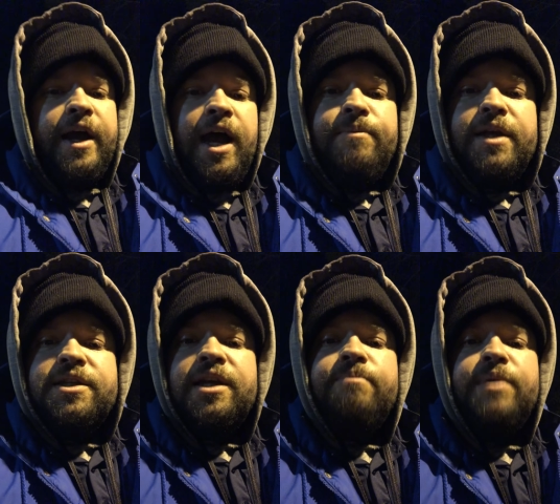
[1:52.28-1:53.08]

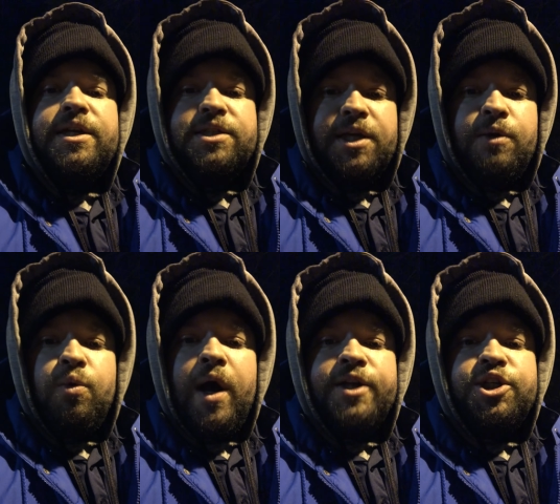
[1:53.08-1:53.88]
MSNBC
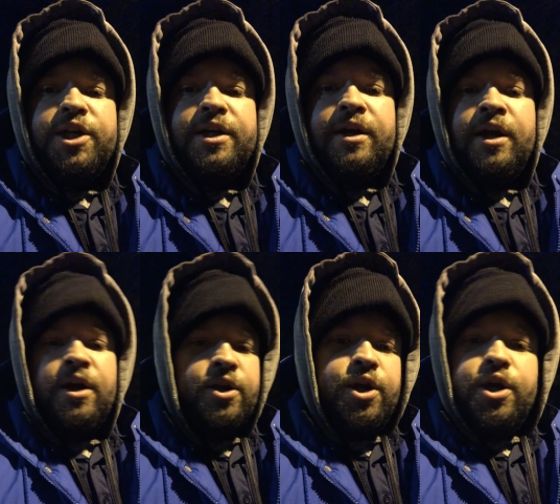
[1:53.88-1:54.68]
watching,
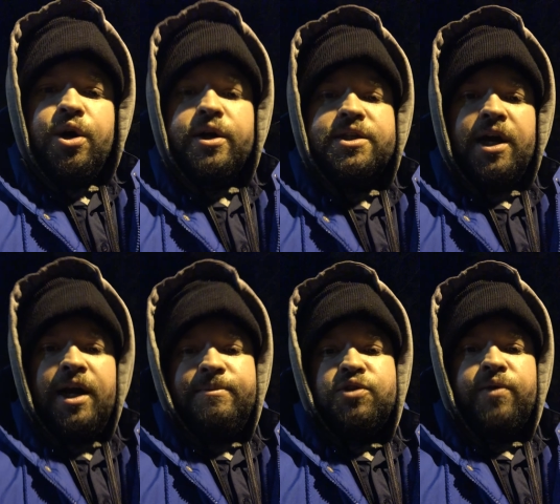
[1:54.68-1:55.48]
New York
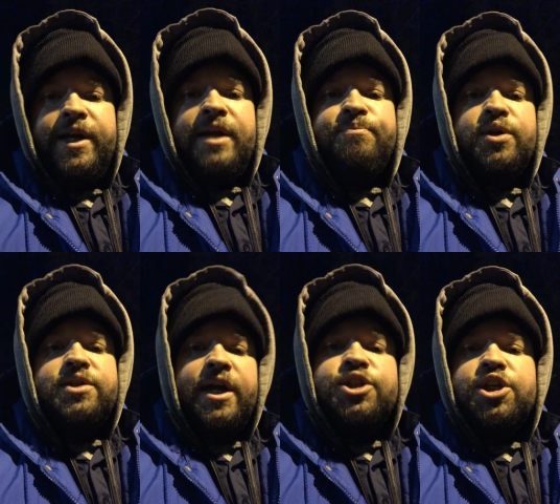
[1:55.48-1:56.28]
Times reading,
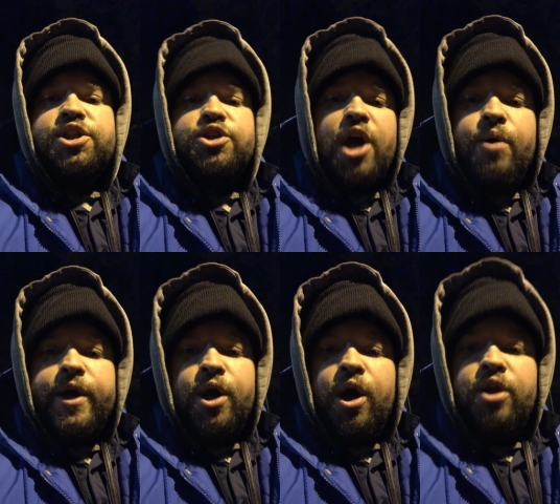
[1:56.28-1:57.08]
pretentious
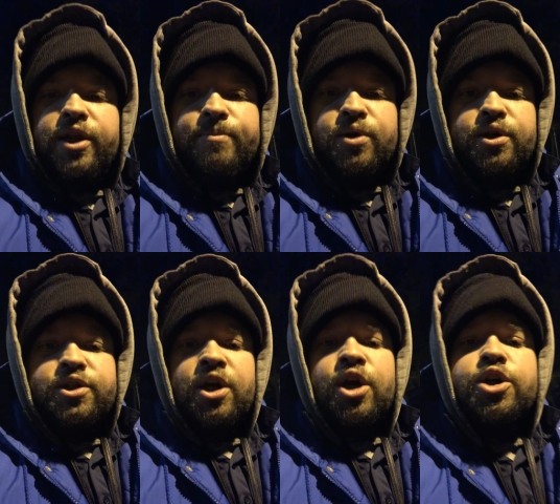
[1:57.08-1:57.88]
know-it-all
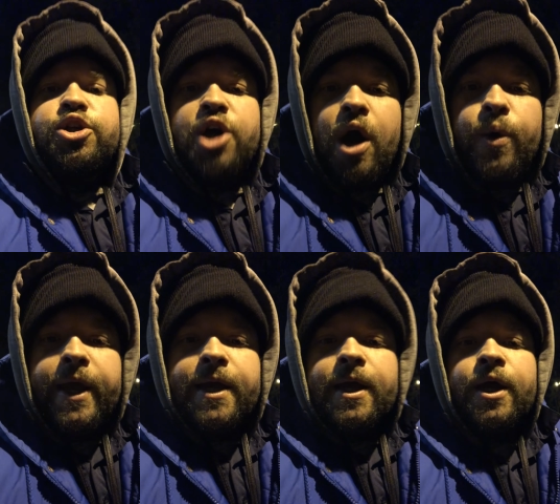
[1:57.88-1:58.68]
liberals
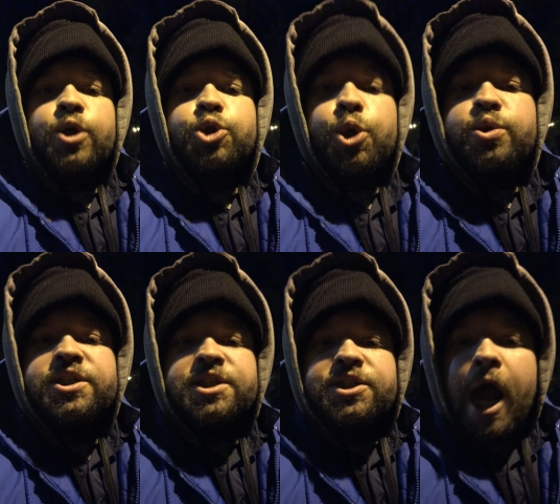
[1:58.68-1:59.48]
going to
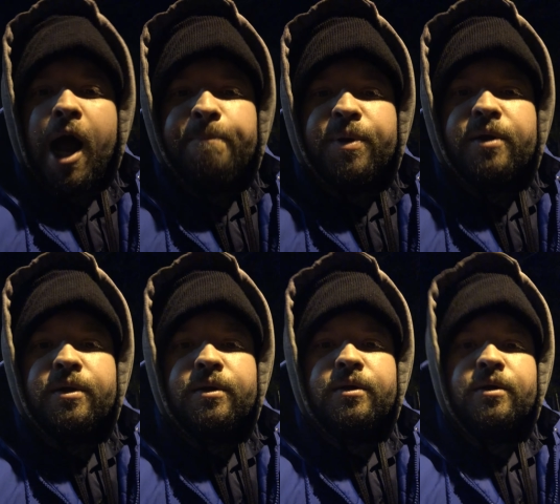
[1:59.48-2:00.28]
stop?
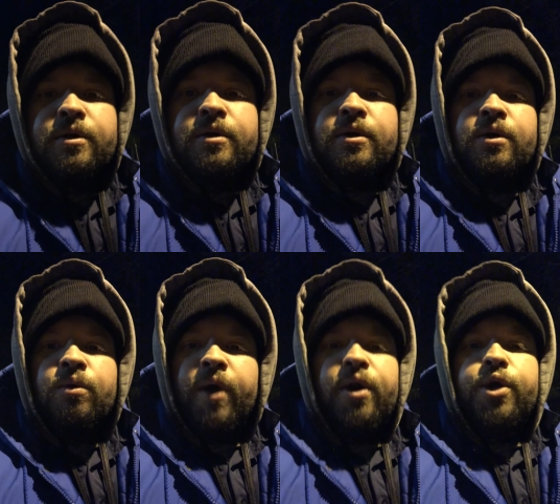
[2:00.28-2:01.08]

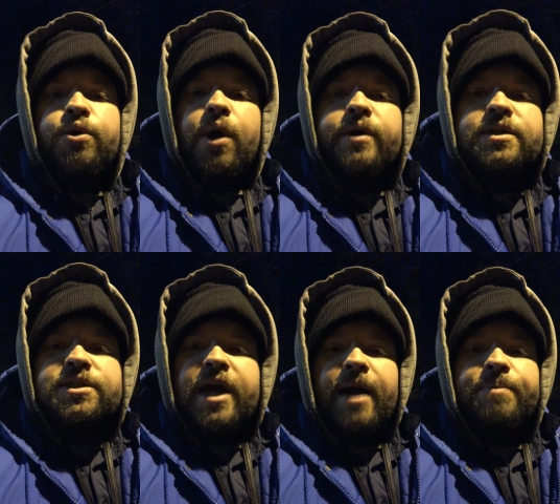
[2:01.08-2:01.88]
When are you going to
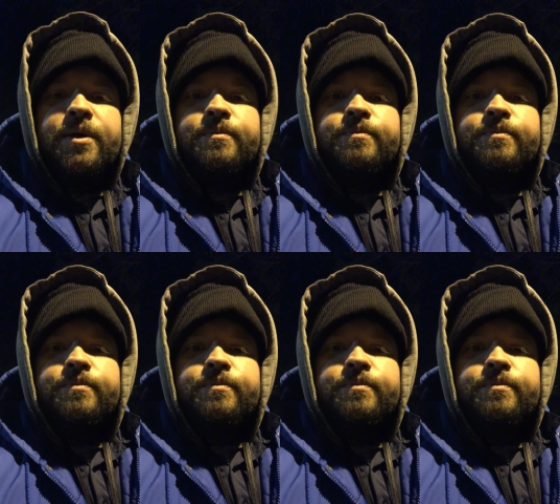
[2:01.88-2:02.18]
stop